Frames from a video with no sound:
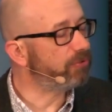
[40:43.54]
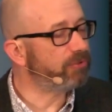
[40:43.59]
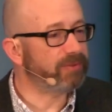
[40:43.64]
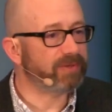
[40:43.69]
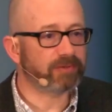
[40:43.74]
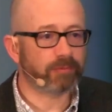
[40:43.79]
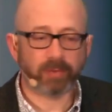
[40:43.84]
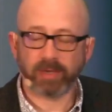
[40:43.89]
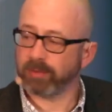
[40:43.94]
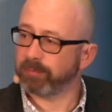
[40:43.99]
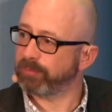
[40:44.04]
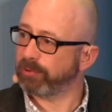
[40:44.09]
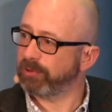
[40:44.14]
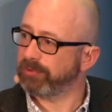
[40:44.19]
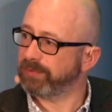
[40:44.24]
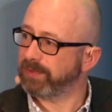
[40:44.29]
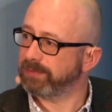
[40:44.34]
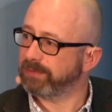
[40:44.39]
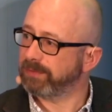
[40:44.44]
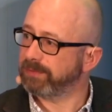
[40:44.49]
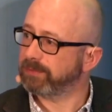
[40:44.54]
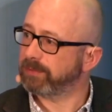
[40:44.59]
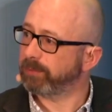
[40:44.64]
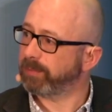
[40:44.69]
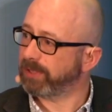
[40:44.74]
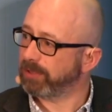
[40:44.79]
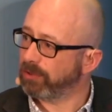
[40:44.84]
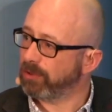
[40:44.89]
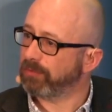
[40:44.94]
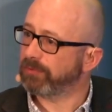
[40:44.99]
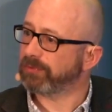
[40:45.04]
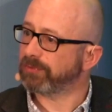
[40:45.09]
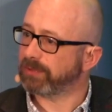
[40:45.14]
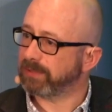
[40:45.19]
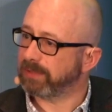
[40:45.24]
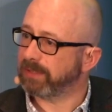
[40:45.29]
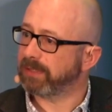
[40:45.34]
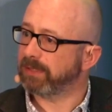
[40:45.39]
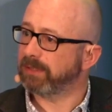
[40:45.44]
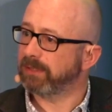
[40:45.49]
you expect processes to be
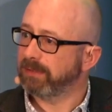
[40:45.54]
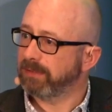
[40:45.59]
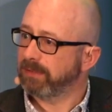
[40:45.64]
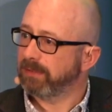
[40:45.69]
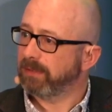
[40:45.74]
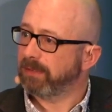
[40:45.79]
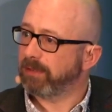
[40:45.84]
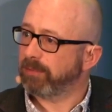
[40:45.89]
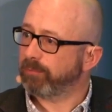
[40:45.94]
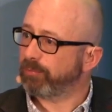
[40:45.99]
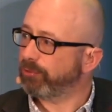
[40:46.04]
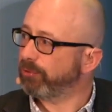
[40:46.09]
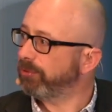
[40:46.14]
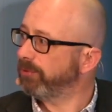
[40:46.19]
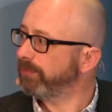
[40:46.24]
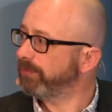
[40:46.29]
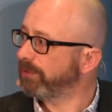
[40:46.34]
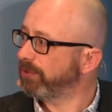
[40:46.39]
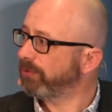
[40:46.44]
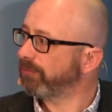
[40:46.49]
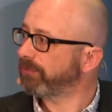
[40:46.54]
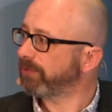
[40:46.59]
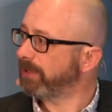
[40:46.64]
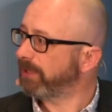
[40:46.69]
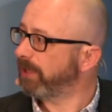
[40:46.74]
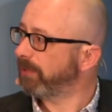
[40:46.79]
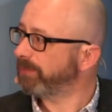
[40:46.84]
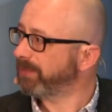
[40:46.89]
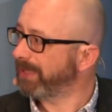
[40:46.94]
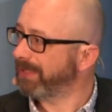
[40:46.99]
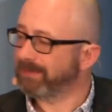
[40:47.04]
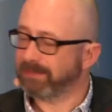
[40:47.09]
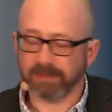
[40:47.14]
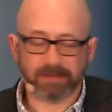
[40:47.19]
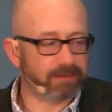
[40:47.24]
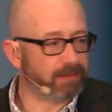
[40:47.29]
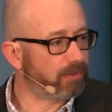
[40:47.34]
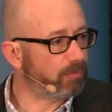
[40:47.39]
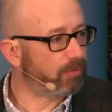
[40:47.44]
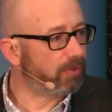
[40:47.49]
constantly improved and constantly
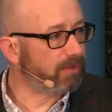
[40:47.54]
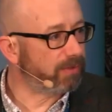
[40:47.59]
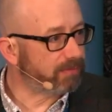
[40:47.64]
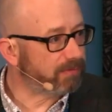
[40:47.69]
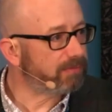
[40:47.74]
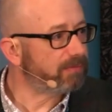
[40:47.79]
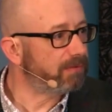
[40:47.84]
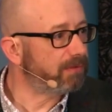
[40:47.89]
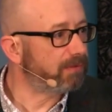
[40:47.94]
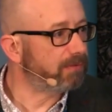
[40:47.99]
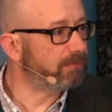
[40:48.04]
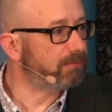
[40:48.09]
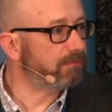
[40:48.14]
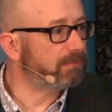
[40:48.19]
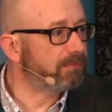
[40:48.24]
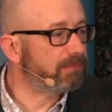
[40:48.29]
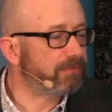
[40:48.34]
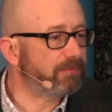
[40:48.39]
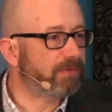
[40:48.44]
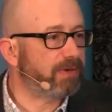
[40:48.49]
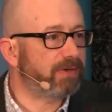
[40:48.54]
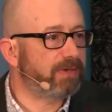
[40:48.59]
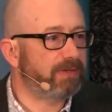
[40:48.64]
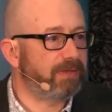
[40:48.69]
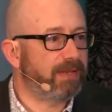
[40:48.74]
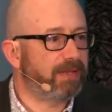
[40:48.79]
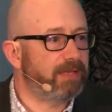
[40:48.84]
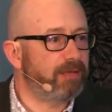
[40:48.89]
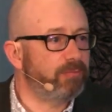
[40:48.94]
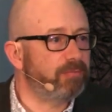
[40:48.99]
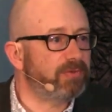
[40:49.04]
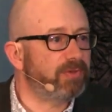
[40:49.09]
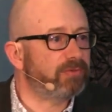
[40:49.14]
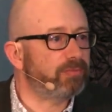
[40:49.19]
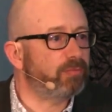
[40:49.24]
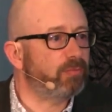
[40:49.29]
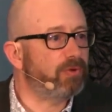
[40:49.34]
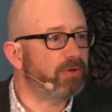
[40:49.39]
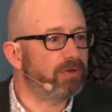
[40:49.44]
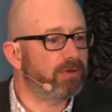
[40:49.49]
updated. Otherwise, you know the very name
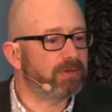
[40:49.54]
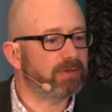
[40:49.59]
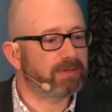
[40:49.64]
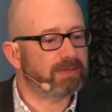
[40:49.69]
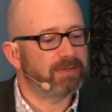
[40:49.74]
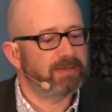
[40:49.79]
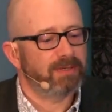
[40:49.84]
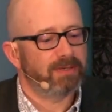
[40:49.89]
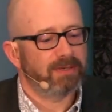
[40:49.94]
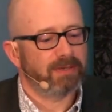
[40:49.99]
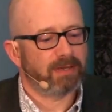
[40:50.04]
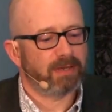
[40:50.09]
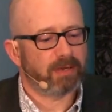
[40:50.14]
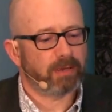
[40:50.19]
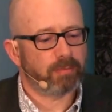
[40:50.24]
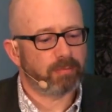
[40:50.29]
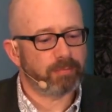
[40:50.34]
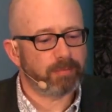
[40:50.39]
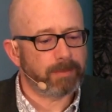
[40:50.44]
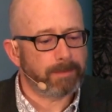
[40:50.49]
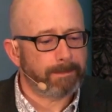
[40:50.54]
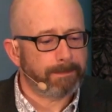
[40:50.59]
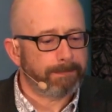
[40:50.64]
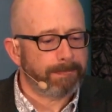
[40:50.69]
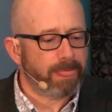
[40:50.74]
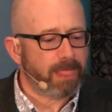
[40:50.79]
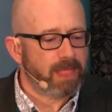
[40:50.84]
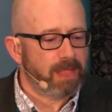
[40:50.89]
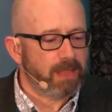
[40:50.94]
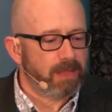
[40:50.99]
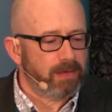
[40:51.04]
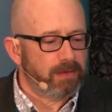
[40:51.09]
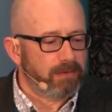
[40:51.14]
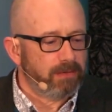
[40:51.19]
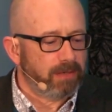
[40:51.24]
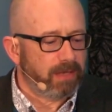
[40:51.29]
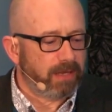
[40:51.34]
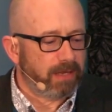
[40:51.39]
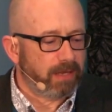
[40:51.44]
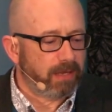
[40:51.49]
doesn't work. Um,
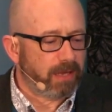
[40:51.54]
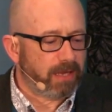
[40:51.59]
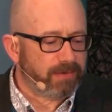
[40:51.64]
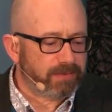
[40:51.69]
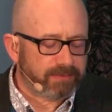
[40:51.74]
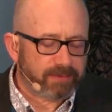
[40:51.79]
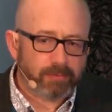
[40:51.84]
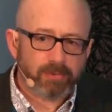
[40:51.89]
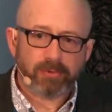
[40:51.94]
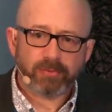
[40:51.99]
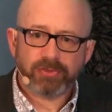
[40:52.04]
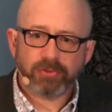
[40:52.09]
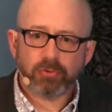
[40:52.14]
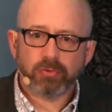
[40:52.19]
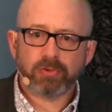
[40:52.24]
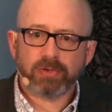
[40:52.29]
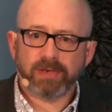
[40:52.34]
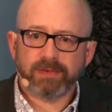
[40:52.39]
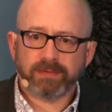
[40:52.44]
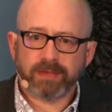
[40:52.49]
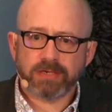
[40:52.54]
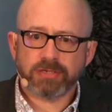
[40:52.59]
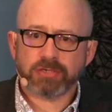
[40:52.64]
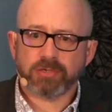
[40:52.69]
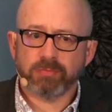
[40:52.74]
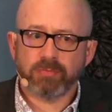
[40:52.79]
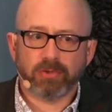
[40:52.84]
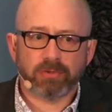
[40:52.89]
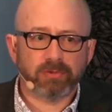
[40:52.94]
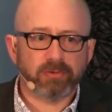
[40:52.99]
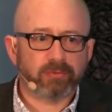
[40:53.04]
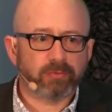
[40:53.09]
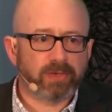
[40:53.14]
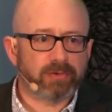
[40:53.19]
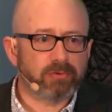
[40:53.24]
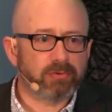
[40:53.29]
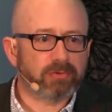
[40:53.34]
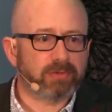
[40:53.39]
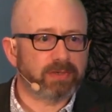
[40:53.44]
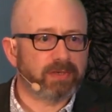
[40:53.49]
uh, and similar with organisation models, when
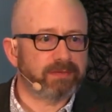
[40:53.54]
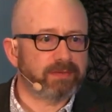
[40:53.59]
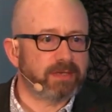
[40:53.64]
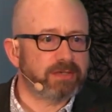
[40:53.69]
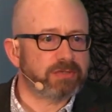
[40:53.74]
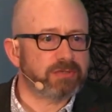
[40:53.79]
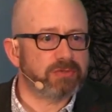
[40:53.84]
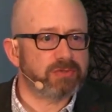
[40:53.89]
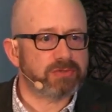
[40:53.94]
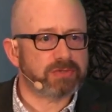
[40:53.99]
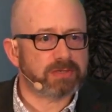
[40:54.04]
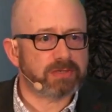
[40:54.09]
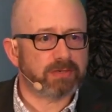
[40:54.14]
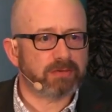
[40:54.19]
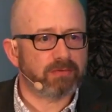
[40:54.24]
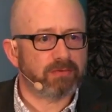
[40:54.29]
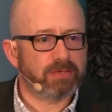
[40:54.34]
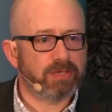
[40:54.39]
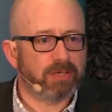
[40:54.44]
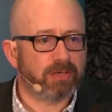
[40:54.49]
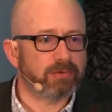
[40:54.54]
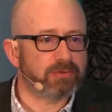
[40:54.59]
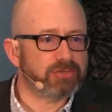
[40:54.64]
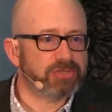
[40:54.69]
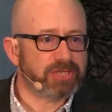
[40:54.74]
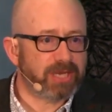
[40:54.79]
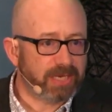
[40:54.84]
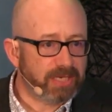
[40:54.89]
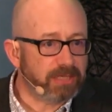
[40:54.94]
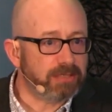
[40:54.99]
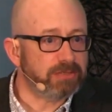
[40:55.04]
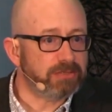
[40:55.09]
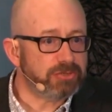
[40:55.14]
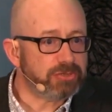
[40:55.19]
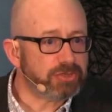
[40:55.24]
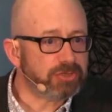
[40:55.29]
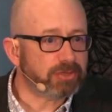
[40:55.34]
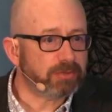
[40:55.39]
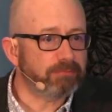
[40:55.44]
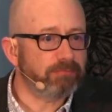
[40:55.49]
organisations you know
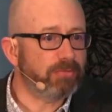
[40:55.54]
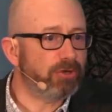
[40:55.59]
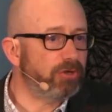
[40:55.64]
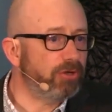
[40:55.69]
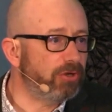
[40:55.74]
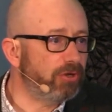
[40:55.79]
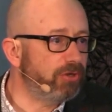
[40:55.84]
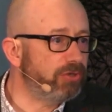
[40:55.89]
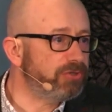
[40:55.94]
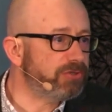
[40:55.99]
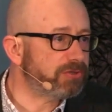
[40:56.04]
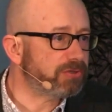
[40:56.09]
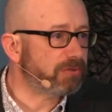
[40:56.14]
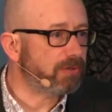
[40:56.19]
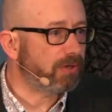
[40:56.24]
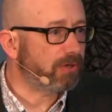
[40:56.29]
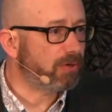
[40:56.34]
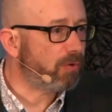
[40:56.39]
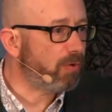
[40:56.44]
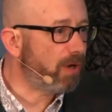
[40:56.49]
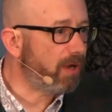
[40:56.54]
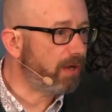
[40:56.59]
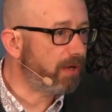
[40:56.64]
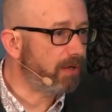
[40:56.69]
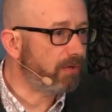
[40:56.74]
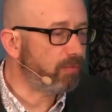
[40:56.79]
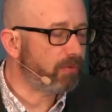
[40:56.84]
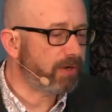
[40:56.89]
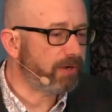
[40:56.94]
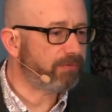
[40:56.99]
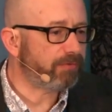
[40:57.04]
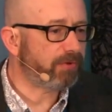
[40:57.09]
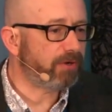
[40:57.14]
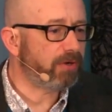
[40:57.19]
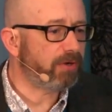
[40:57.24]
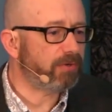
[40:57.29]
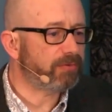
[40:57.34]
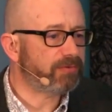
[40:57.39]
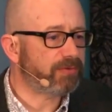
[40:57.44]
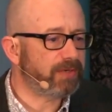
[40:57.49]
change, merge, acquire, whatever
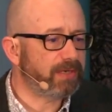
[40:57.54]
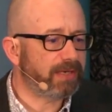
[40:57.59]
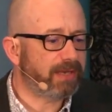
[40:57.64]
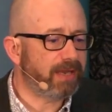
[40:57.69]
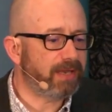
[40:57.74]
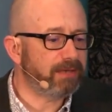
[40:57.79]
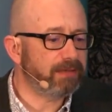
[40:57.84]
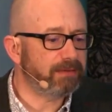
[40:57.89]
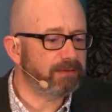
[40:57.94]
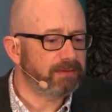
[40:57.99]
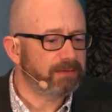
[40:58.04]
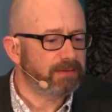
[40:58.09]
else, and again